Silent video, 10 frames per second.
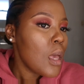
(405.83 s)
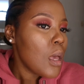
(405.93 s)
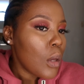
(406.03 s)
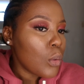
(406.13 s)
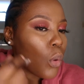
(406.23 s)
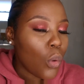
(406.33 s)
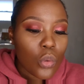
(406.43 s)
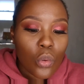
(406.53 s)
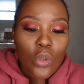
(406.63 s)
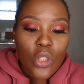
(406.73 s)
and
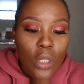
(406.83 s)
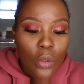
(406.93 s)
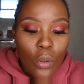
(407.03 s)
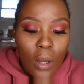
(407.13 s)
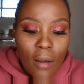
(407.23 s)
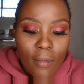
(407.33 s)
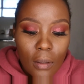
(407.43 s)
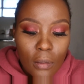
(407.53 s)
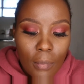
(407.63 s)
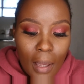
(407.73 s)
also just to cover
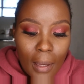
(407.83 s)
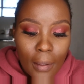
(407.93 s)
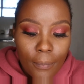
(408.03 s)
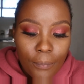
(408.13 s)
out my